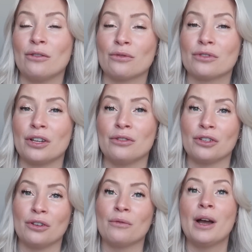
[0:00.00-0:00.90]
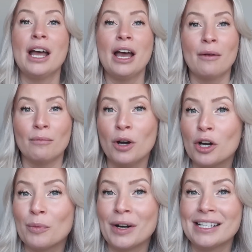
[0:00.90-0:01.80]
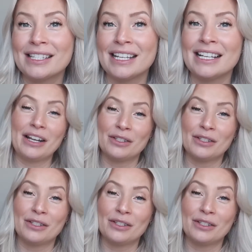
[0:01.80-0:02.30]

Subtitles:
also do mug presses.